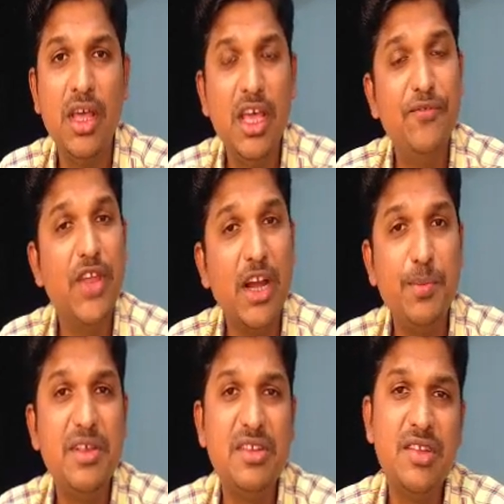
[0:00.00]
If that
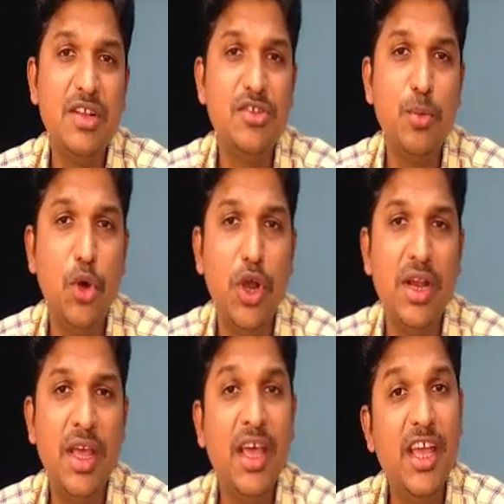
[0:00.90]
piece is also
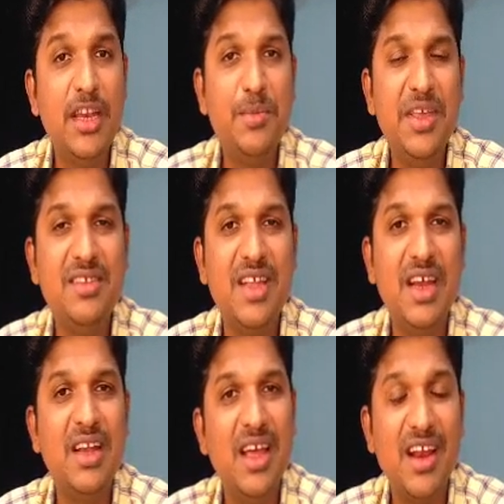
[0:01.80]
boiled, it means
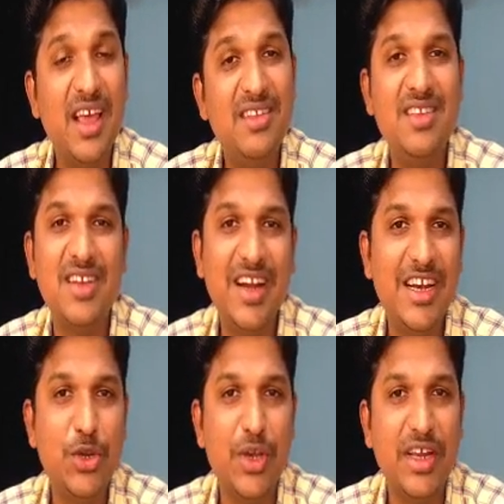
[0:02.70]
that rice is ready
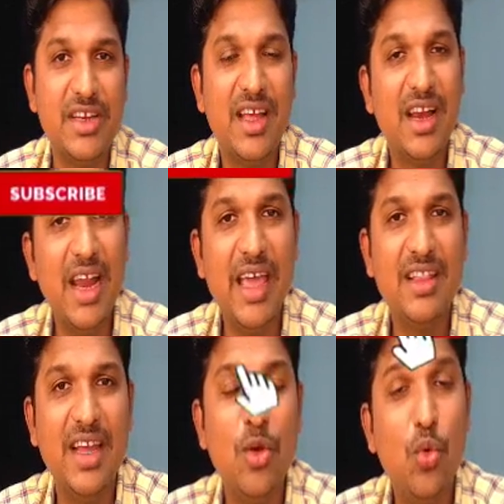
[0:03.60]
to eat. Like
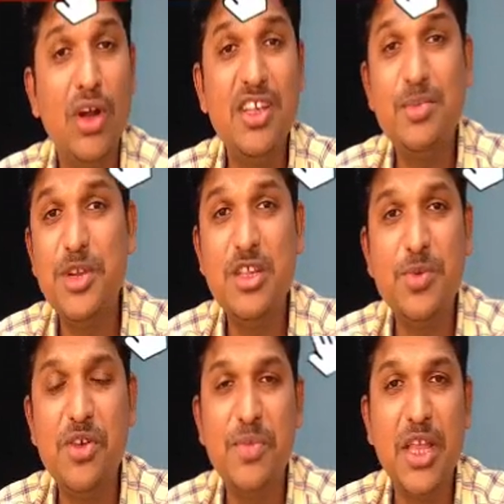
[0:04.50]
that, what is
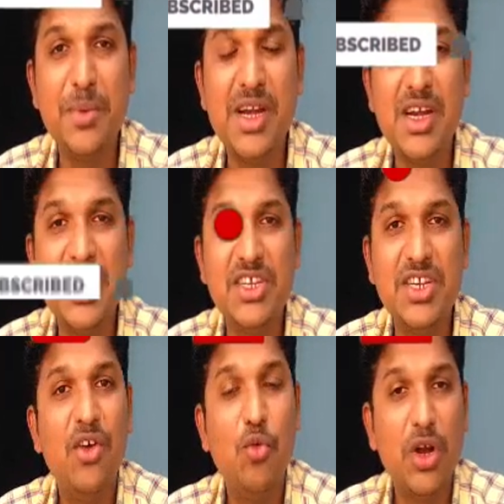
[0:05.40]
principle of mathematical
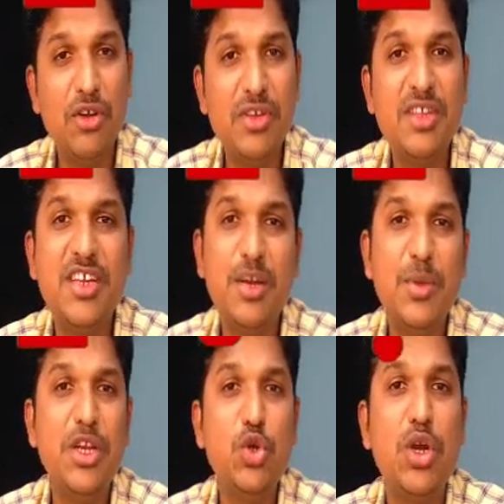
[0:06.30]
induction? Whatever the
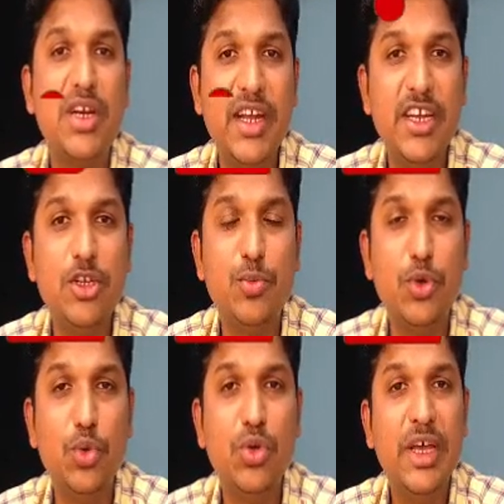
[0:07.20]
statement you are trying to
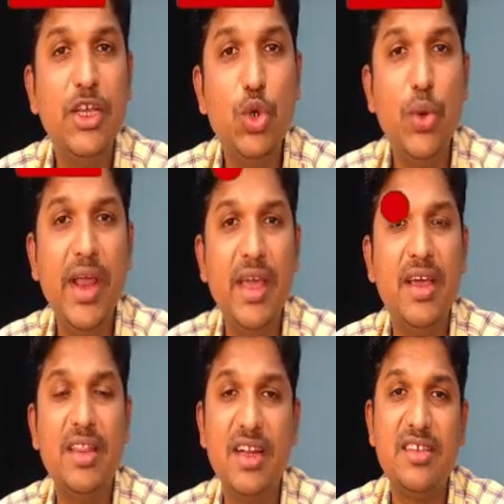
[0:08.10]
prove, you
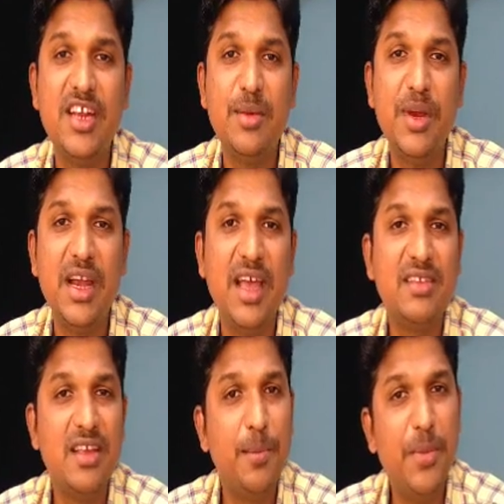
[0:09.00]
take that statement
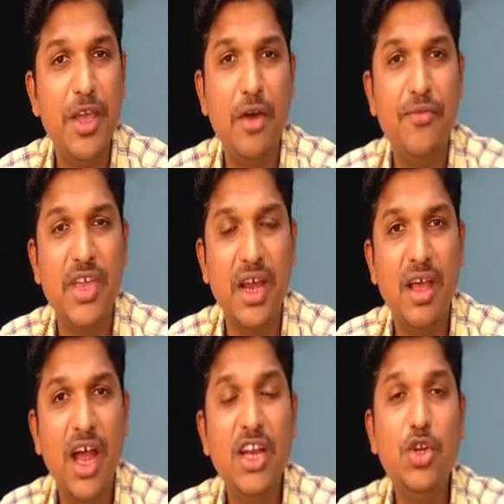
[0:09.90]
as P of n
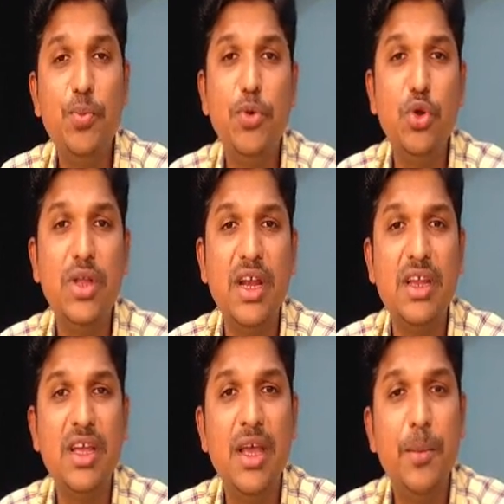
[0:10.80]
and you prove
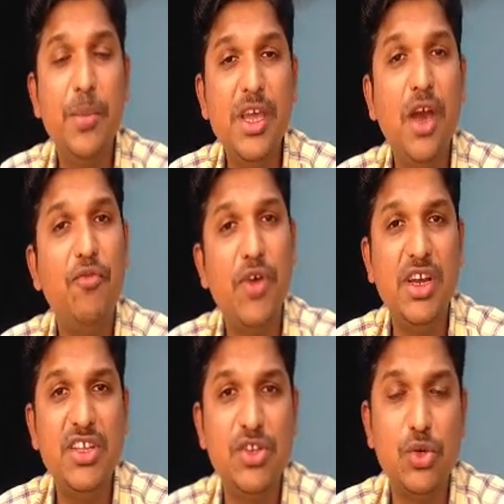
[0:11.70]
that P of 1
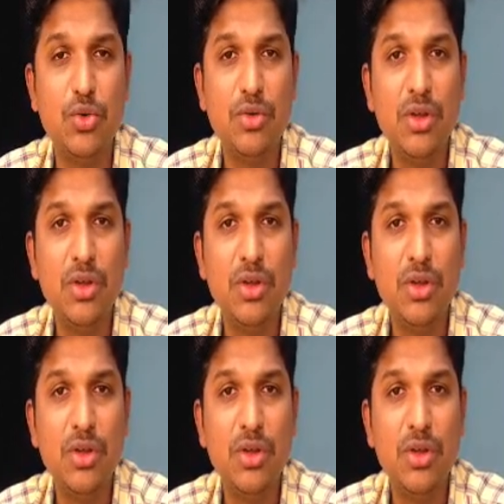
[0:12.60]
is true.